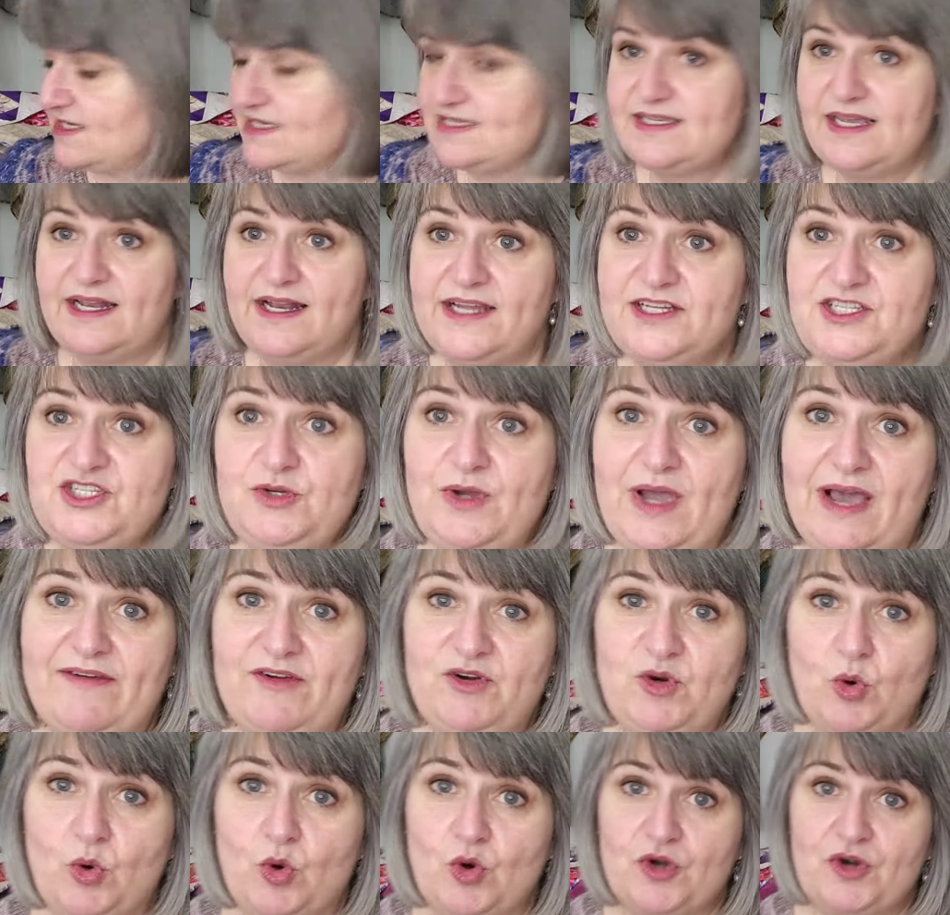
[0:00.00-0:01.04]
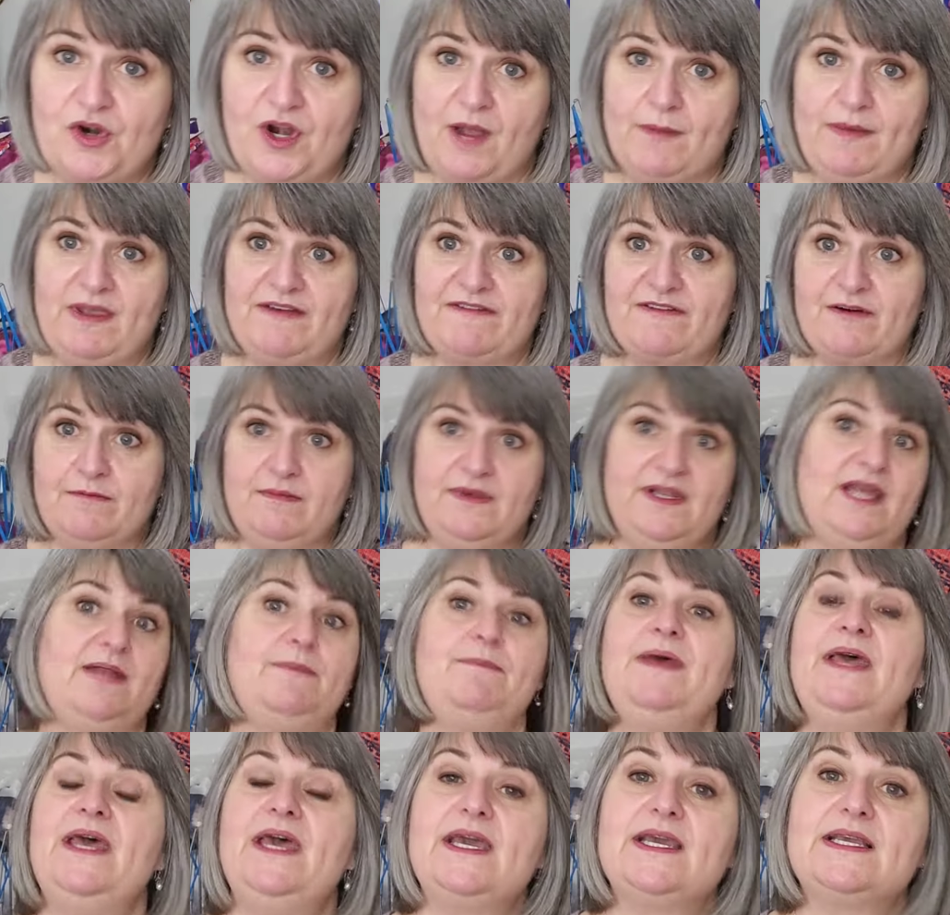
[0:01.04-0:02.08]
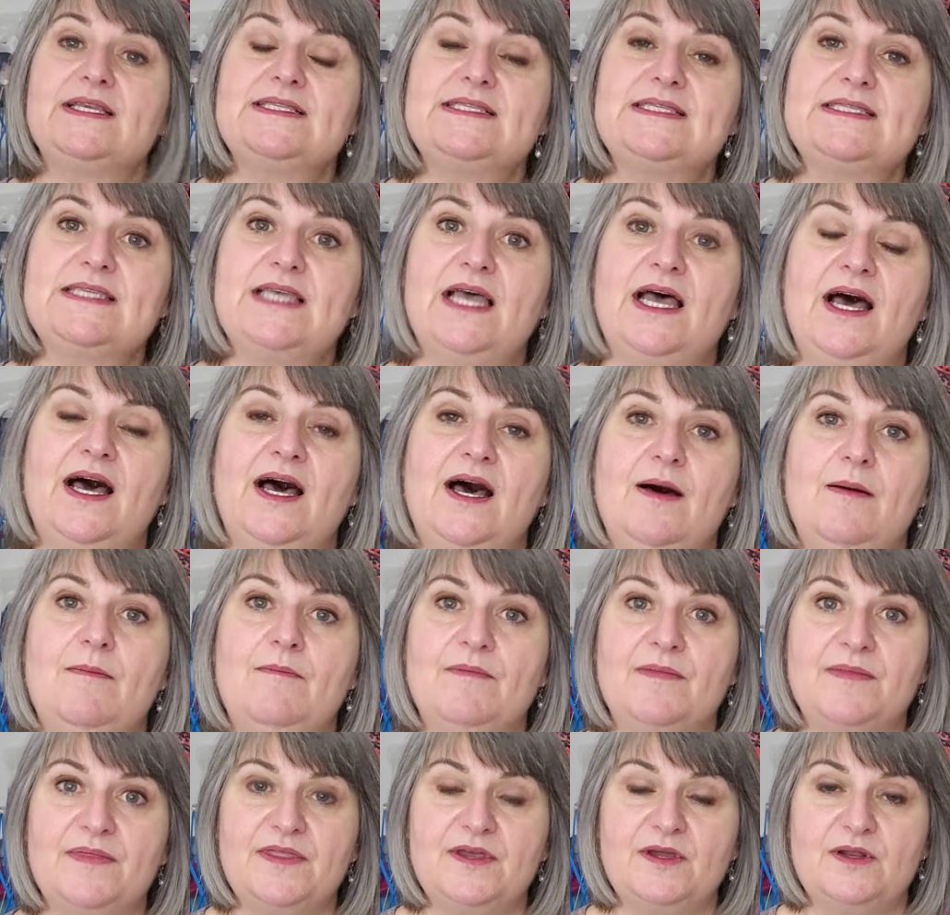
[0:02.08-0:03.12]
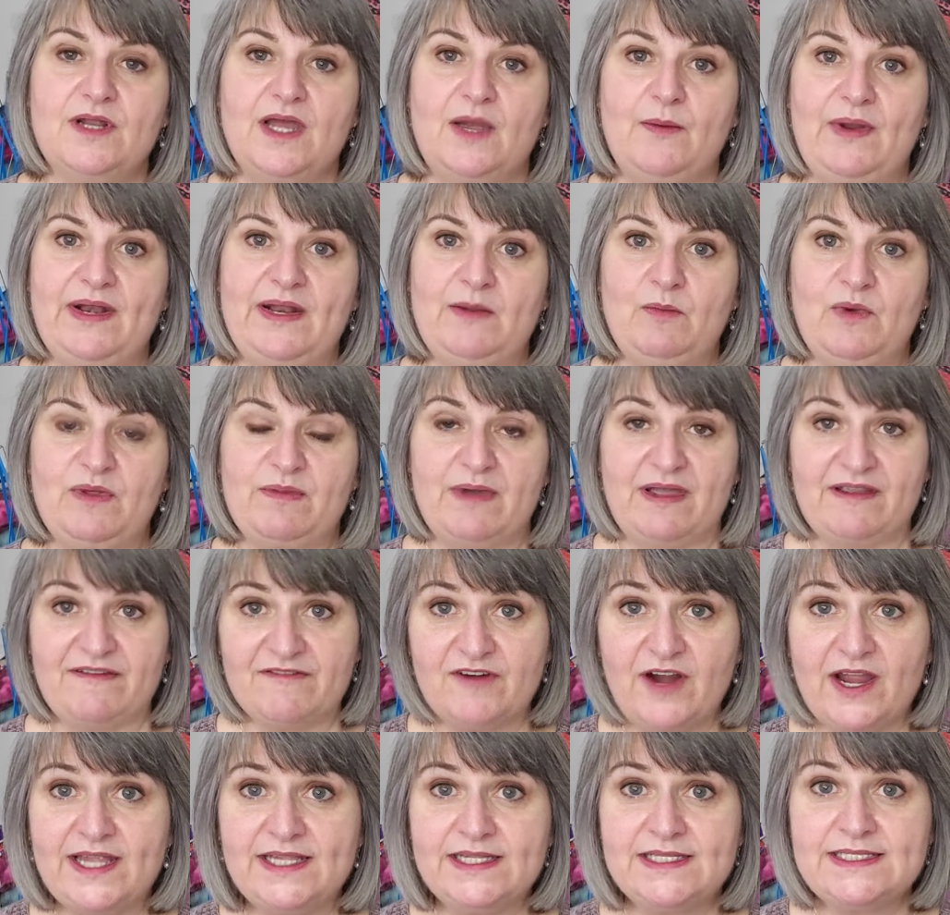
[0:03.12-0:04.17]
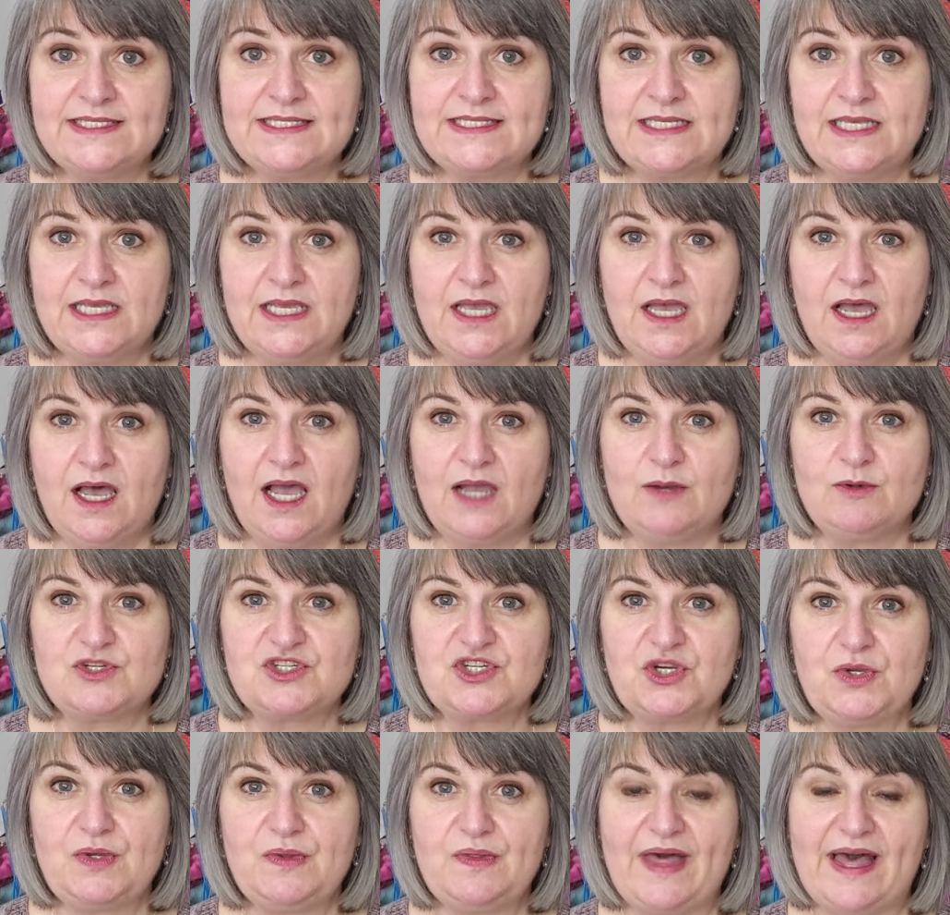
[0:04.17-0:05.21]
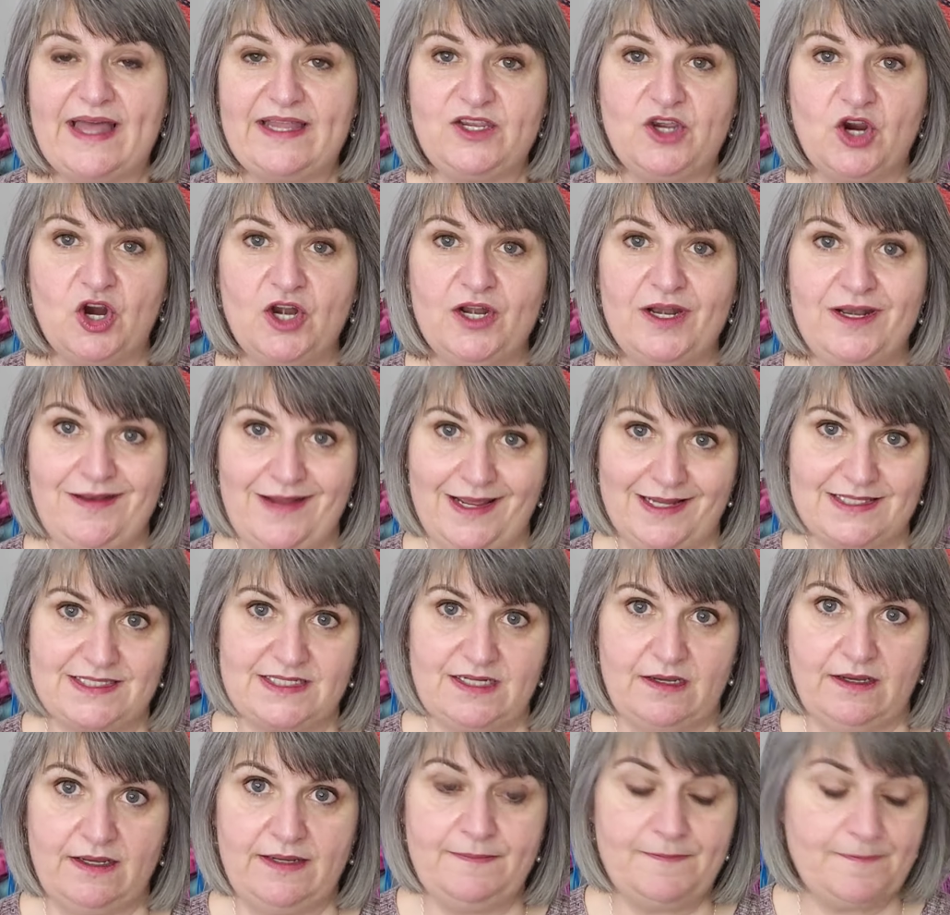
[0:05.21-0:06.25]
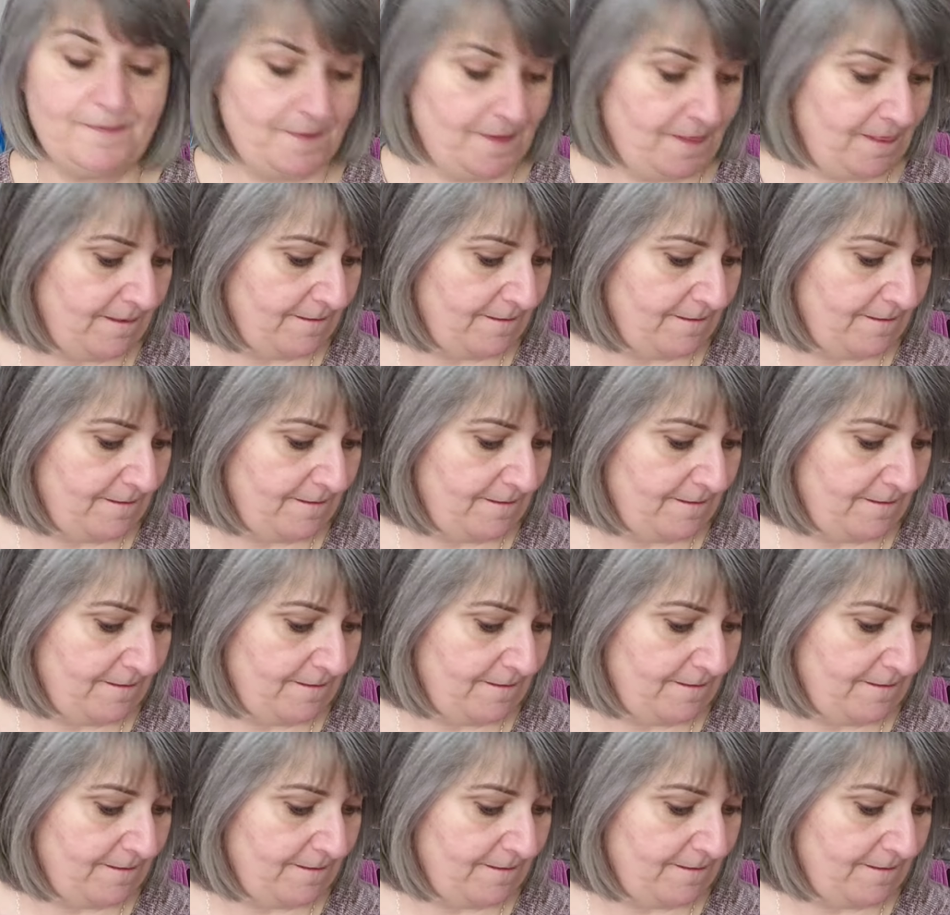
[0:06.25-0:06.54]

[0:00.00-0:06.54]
I said, I do have an order coming from Knit Picks um, that I went in with my friends. I will show you that yarn next time.